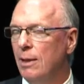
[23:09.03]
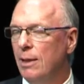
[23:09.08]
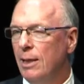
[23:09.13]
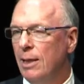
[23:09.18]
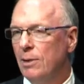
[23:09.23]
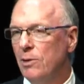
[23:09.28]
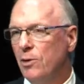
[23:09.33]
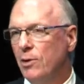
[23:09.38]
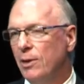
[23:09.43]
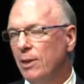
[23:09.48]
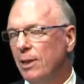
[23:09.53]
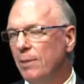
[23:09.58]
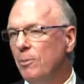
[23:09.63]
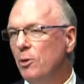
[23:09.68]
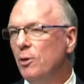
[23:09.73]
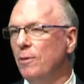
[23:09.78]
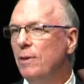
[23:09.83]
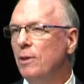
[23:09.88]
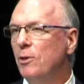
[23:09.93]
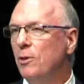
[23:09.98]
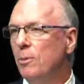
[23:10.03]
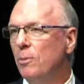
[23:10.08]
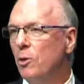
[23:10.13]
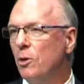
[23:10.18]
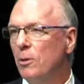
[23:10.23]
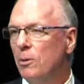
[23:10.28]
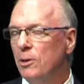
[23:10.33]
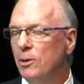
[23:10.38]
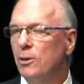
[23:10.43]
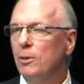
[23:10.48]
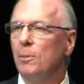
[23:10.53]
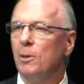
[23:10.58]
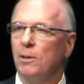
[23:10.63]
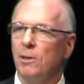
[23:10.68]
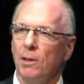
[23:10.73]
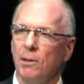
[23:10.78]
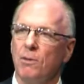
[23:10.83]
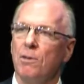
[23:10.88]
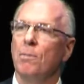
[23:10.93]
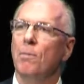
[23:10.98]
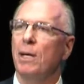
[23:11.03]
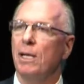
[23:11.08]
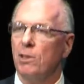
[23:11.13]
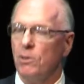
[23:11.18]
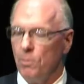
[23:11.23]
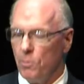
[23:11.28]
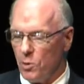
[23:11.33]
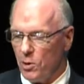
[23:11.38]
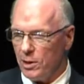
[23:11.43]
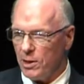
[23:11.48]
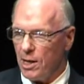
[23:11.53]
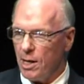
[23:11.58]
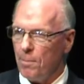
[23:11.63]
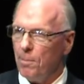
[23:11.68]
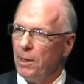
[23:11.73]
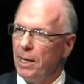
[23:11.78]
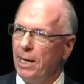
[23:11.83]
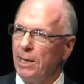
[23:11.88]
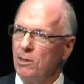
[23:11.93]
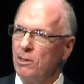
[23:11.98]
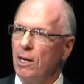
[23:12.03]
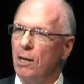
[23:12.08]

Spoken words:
And certainly moving to a more renewable system makes it more complex.